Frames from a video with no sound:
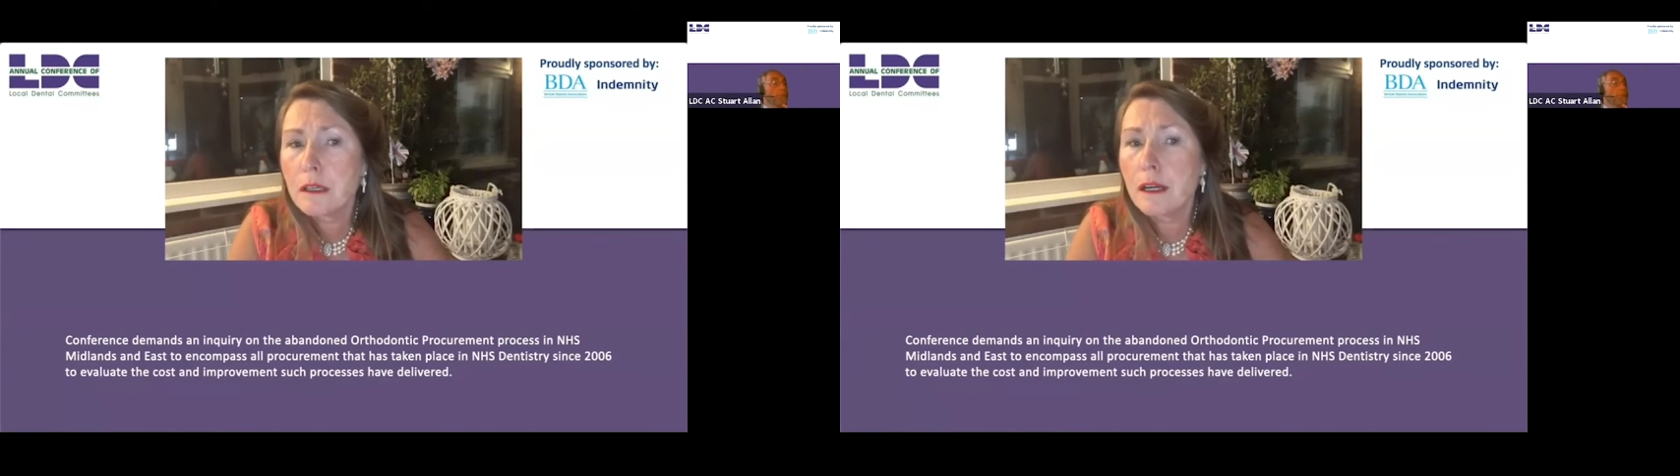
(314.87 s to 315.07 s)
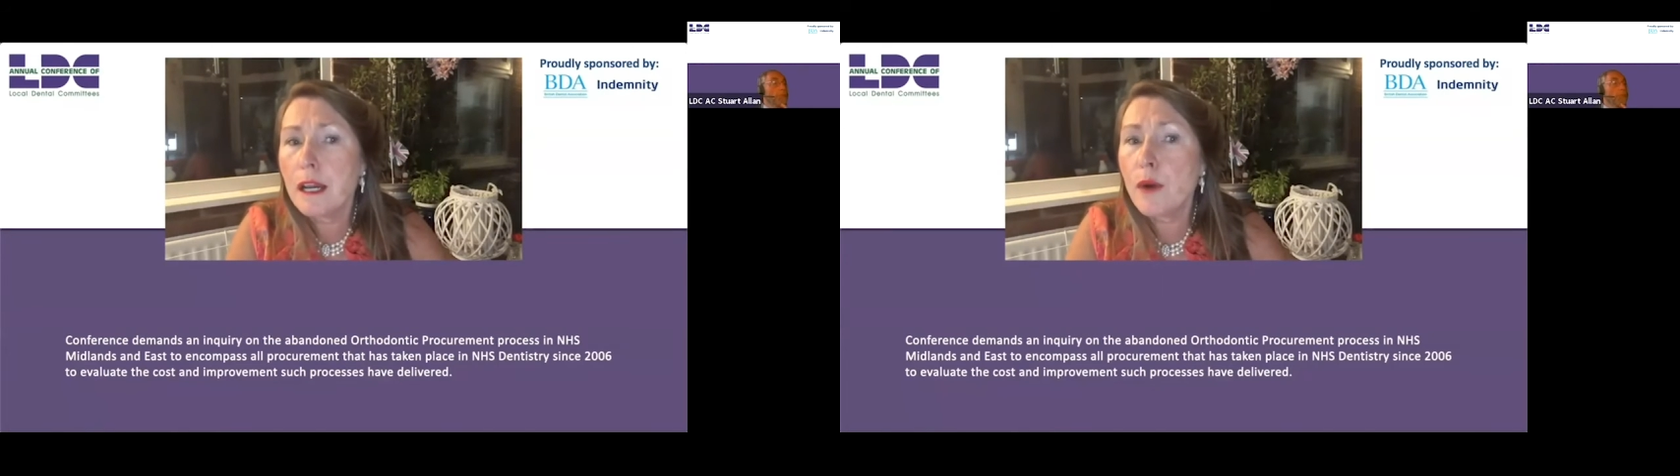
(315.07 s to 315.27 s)

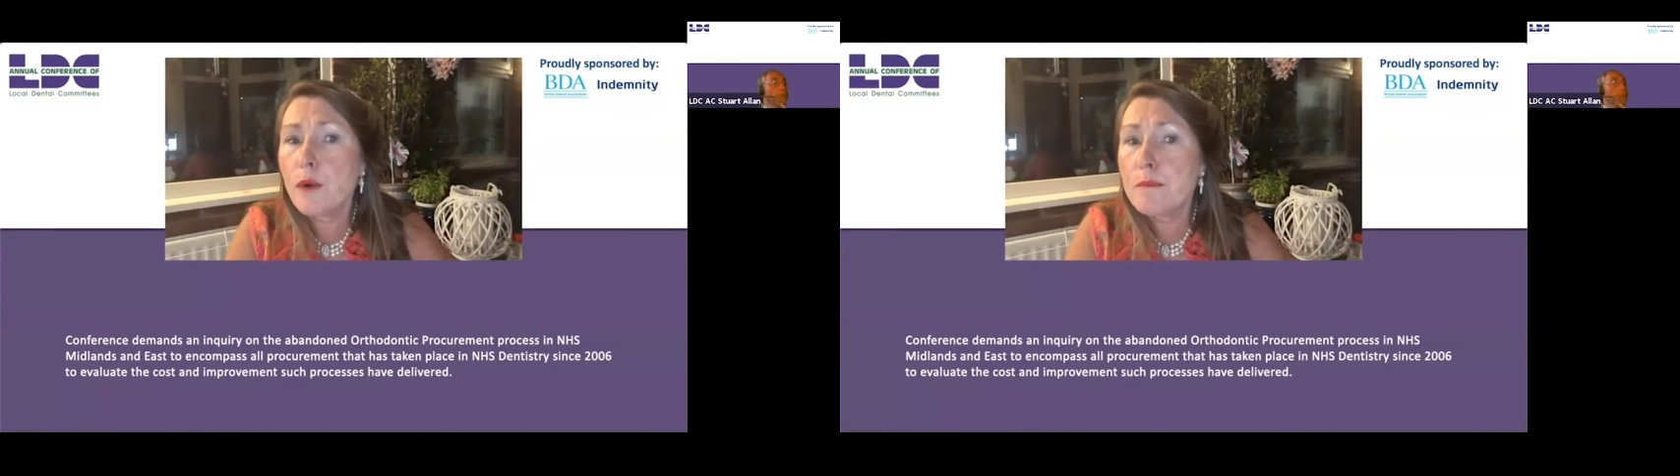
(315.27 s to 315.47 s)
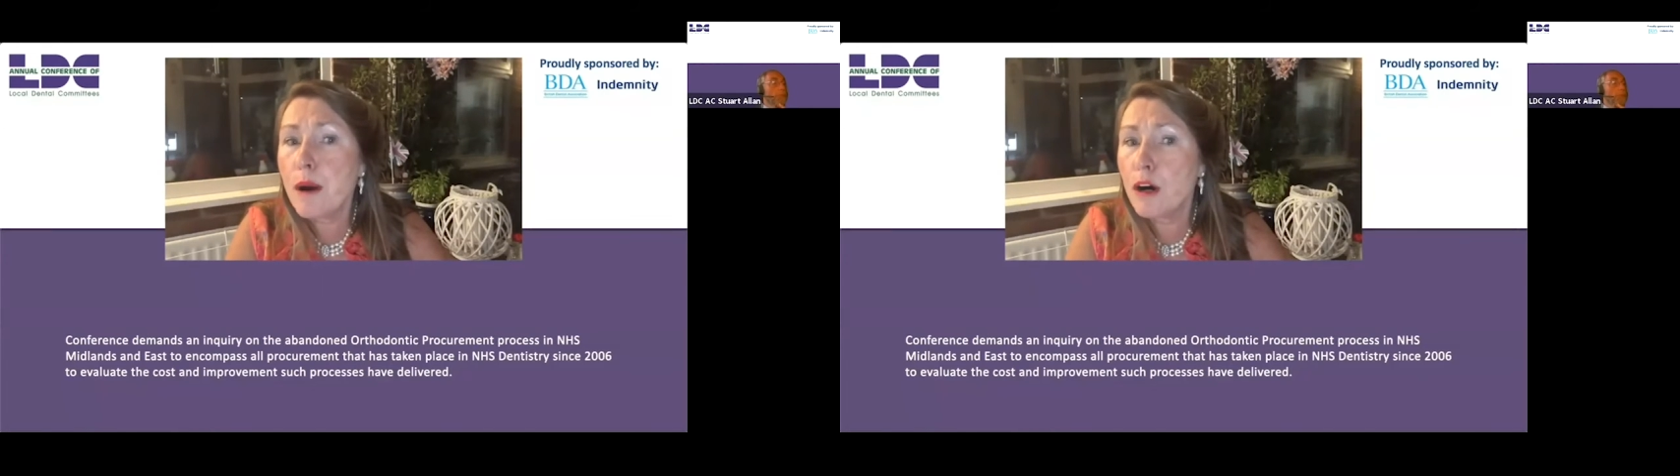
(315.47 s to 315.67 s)

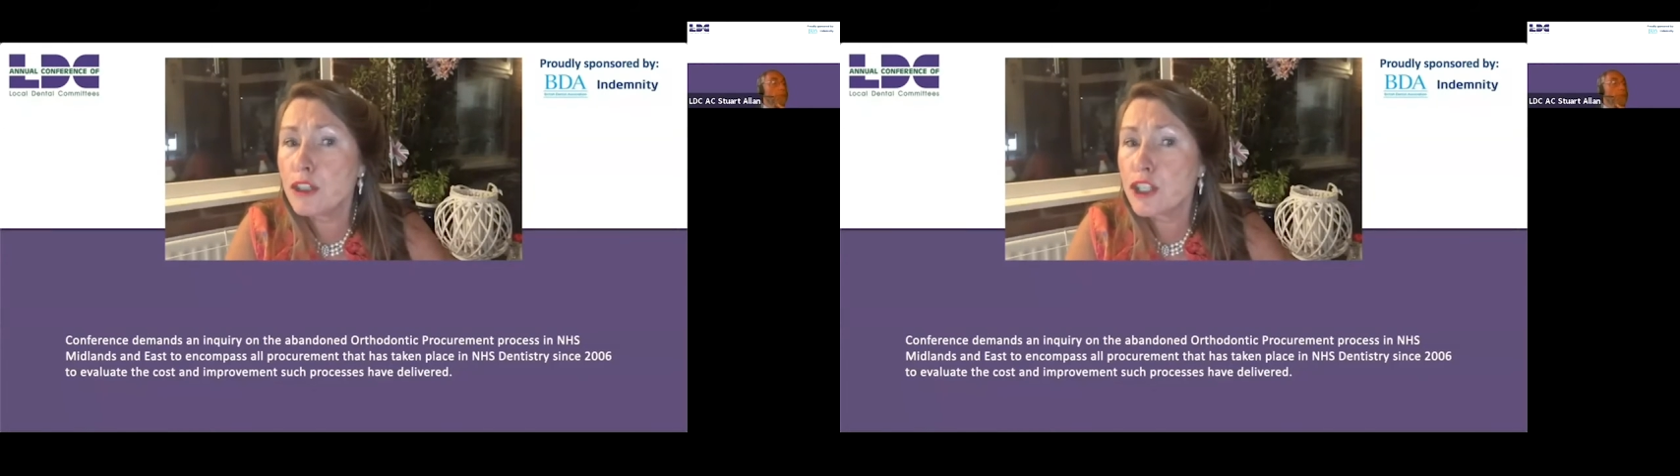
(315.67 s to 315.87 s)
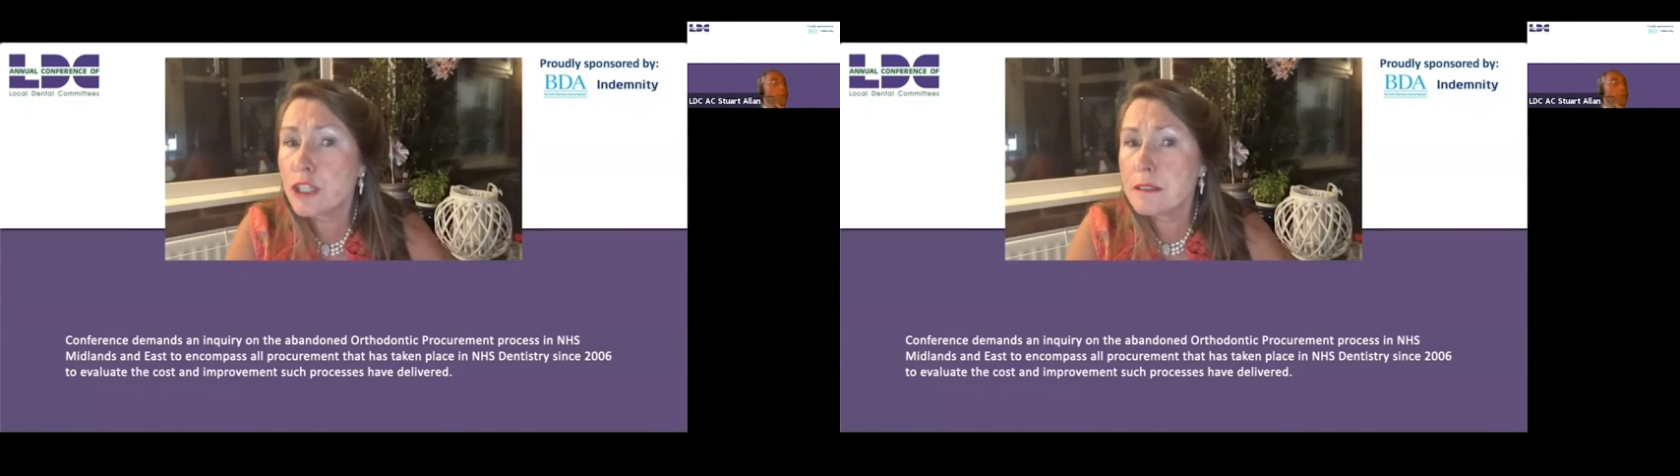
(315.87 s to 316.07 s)
lower
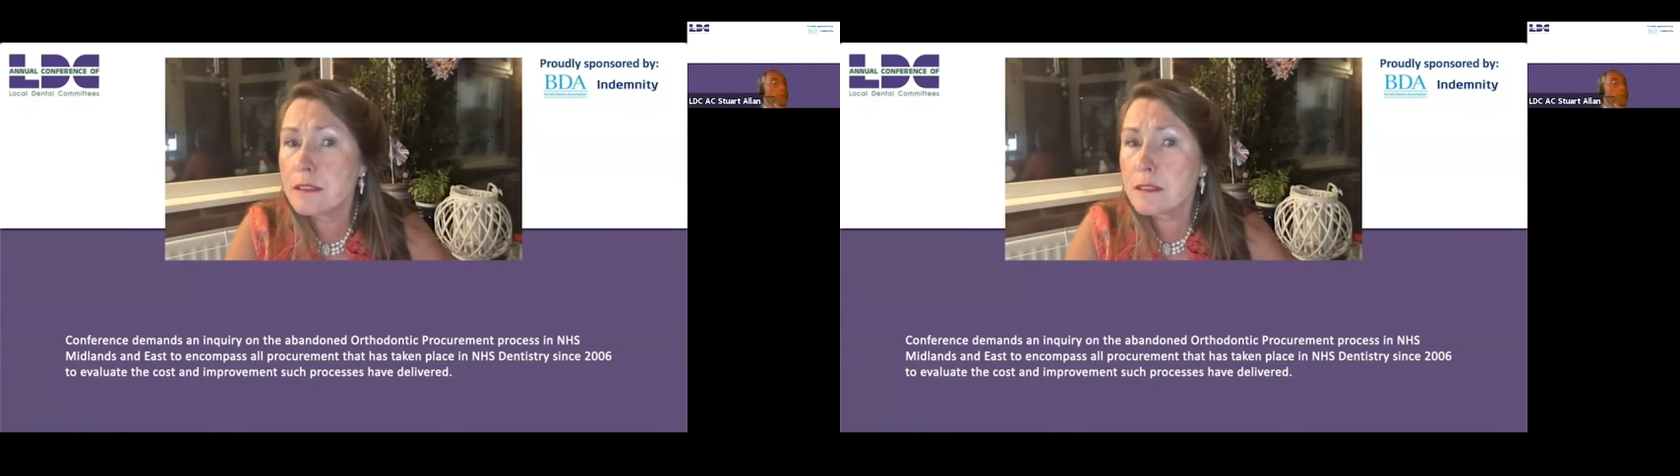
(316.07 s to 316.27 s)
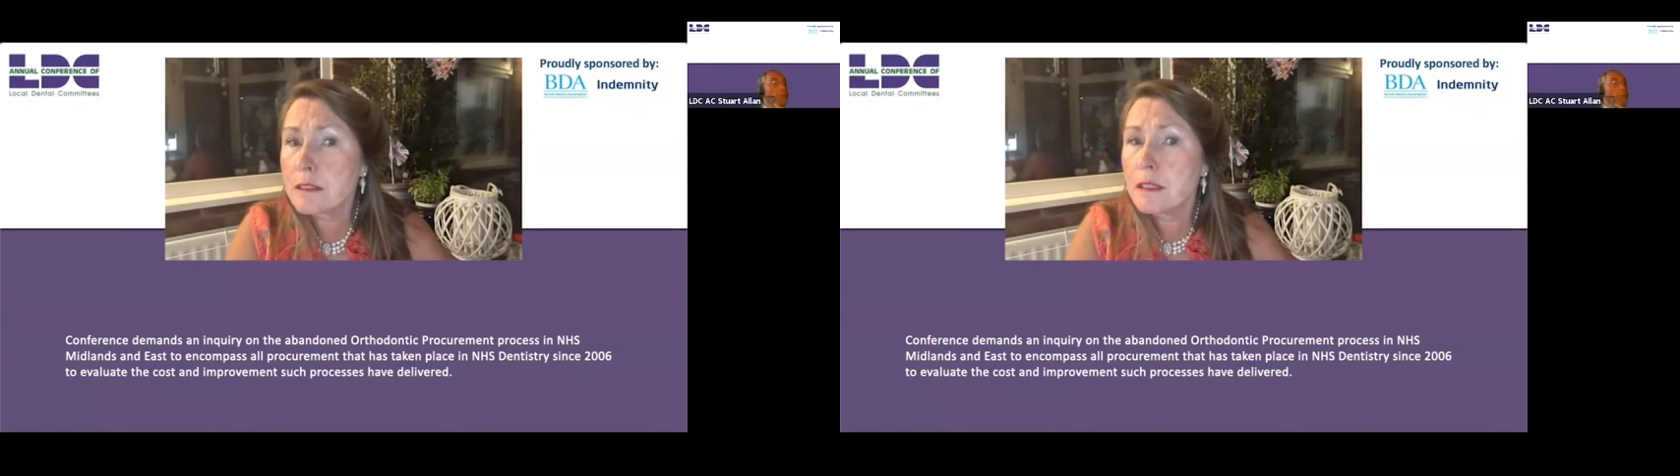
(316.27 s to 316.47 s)

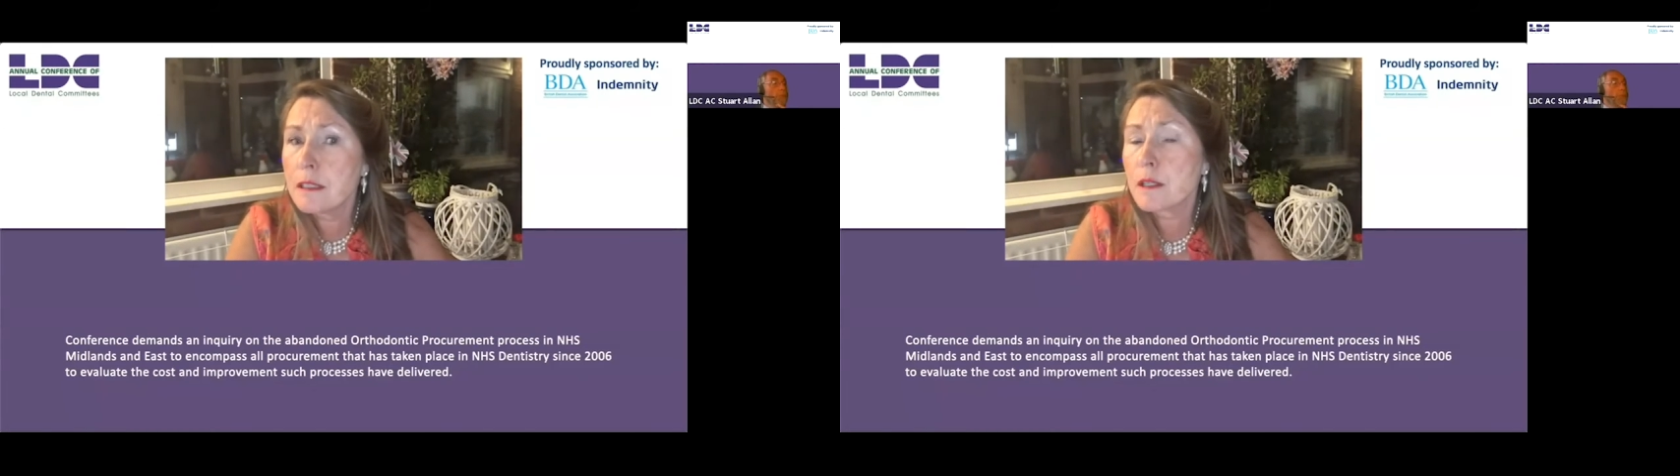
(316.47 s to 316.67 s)
margins,